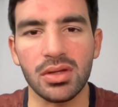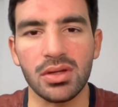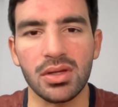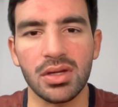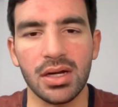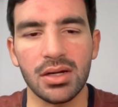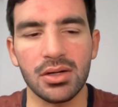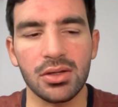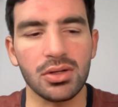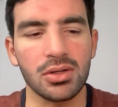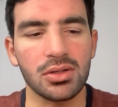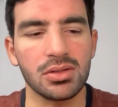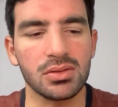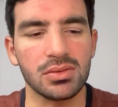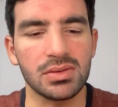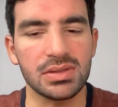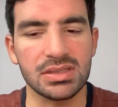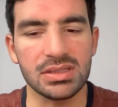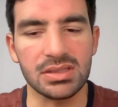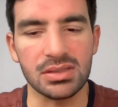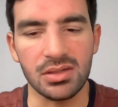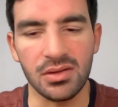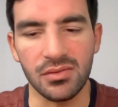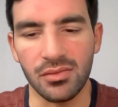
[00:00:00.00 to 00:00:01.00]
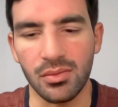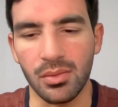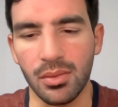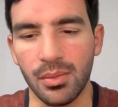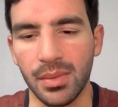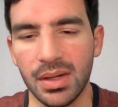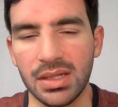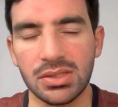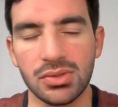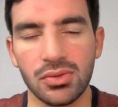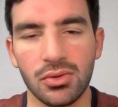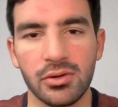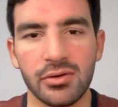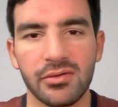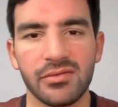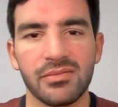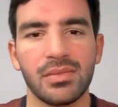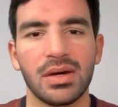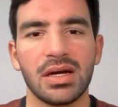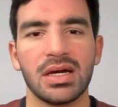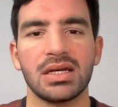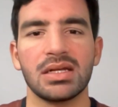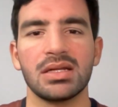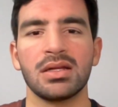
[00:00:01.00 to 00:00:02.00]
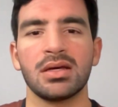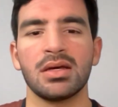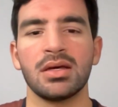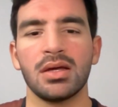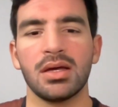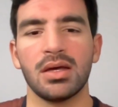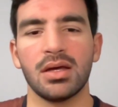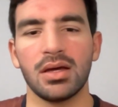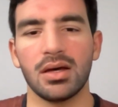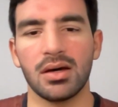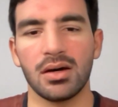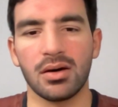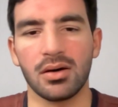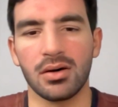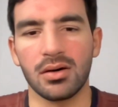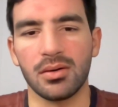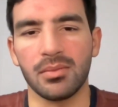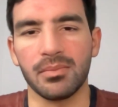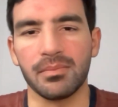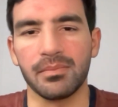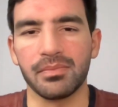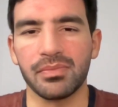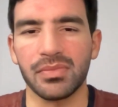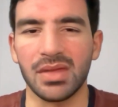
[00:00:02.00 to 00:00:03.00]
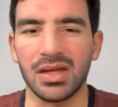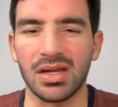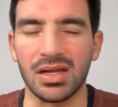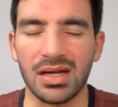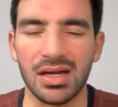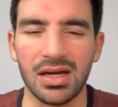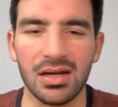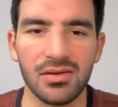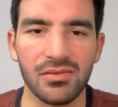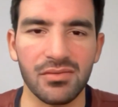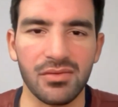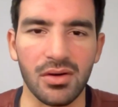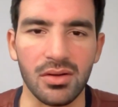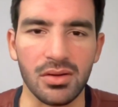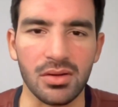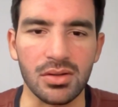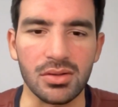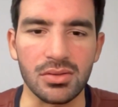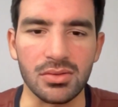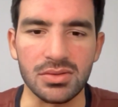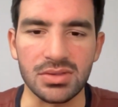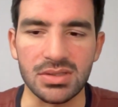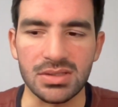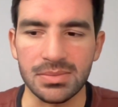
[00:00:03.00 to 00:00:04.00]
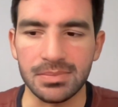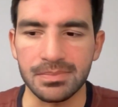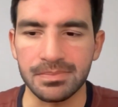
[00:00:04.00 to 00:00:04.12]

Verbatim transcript: that I learned recently from a mentor of mine. Um, and it kind of follows